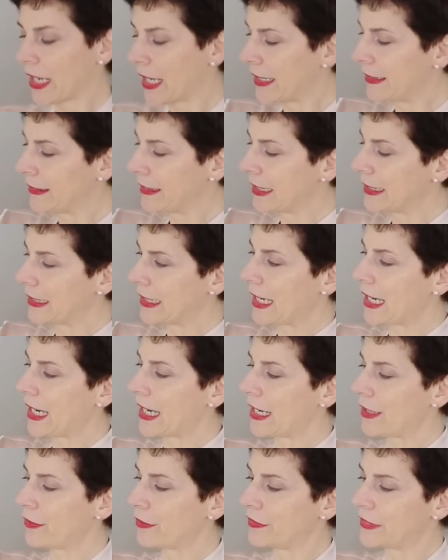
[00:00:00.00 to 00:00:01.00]
And then I
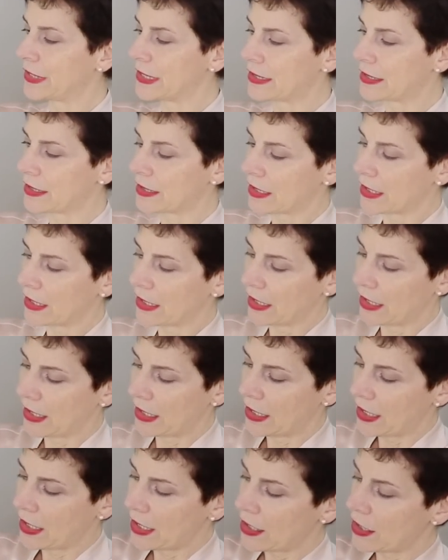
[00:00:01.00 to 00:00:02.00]
have this
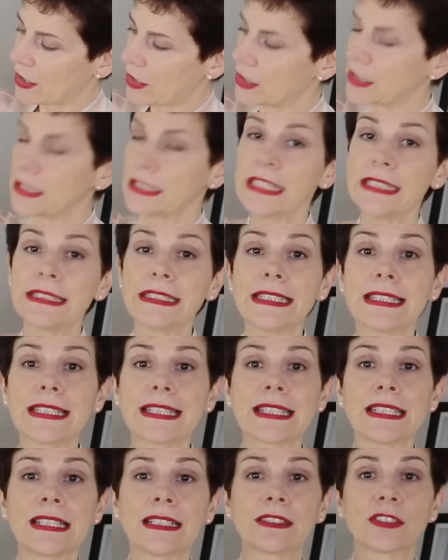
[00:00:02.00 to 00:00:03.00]
knitted
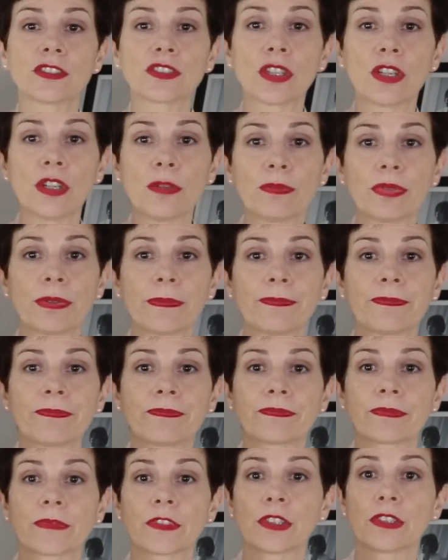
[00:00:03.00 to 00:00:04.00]
silk top,
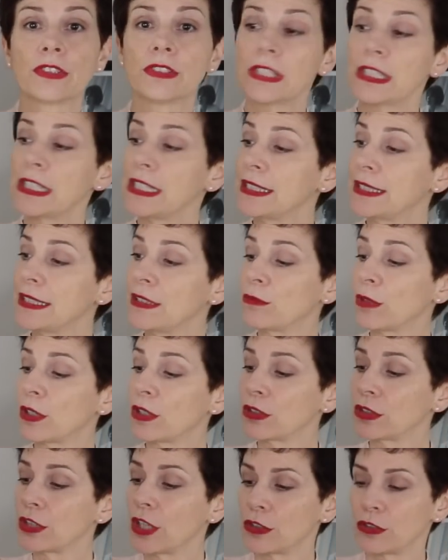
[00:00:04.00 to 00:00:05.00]
an easy
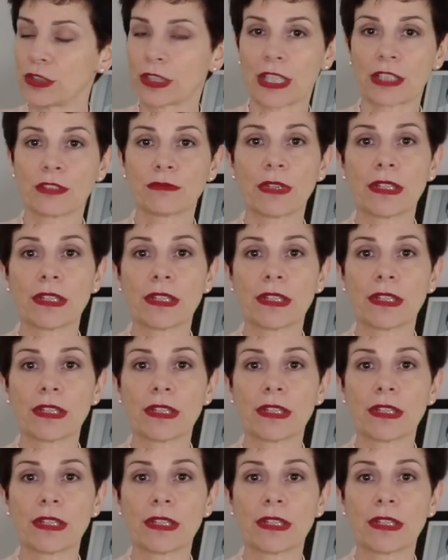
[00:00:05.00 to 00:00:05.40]
one. You can